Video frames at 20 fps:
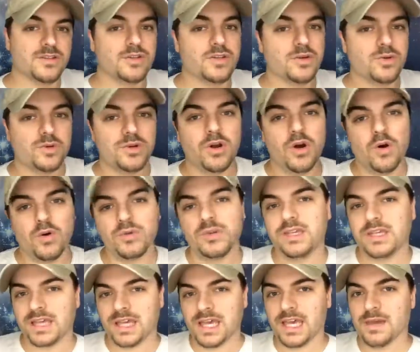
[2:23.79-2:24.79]
you would
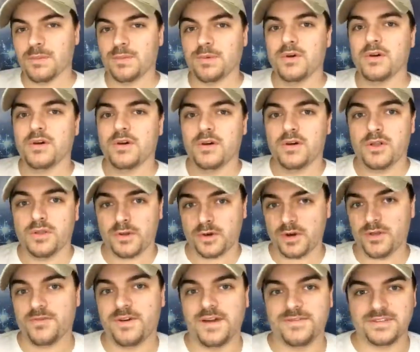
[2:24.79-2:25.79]
only keep
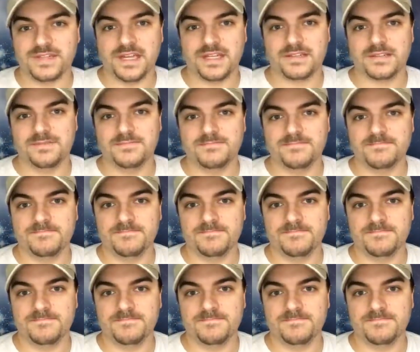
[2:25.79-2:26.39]
35 cents